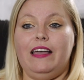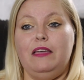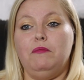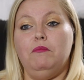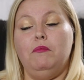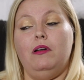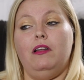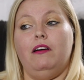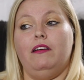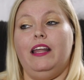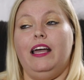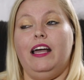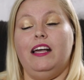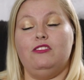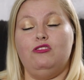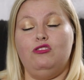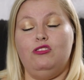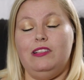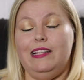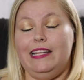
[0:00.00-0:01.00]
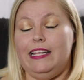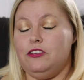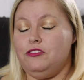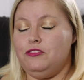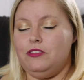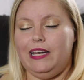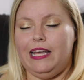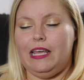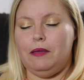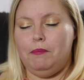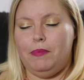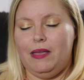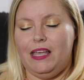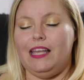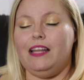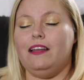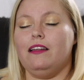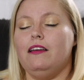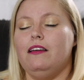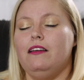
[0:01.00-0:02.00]
that implant has literally
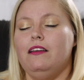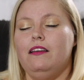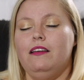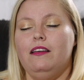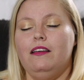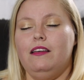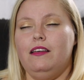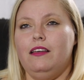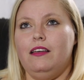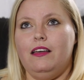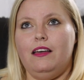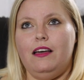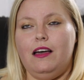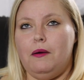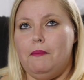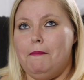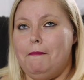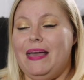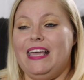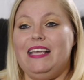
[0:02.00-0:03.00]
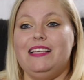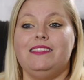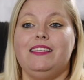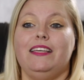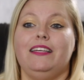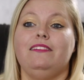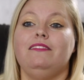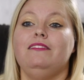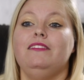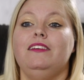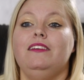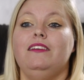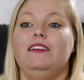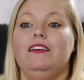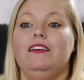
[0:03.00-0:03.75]
been amazing.